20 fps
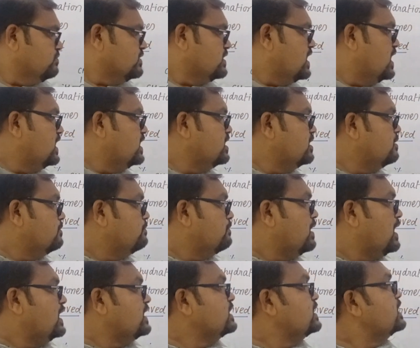then
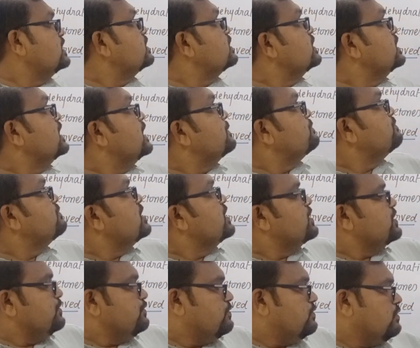migratory
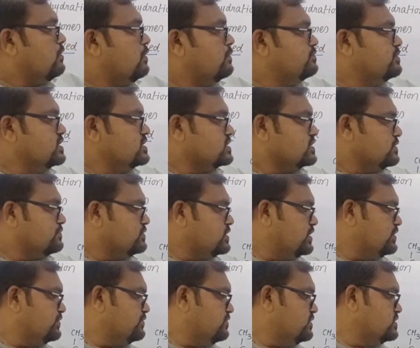aptitude of the
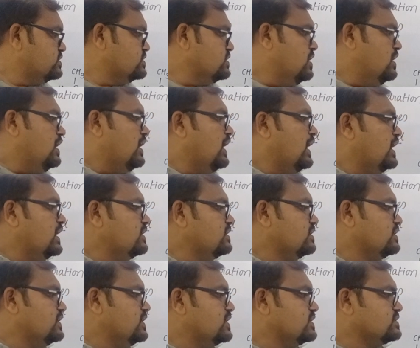substituents and
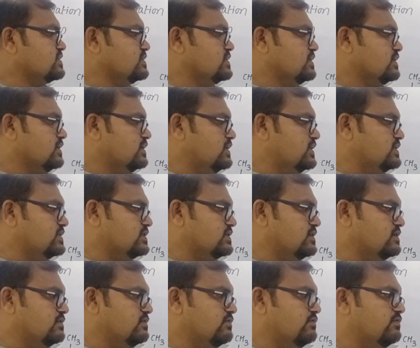reaction
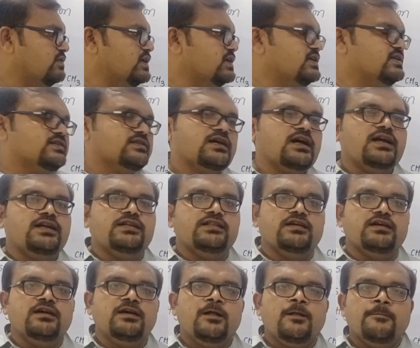condition will decide
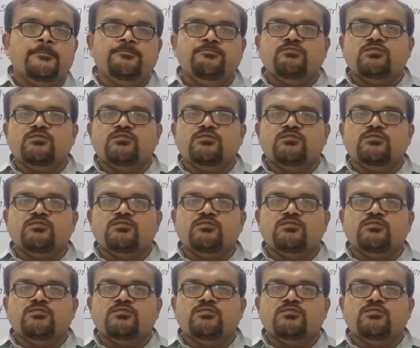the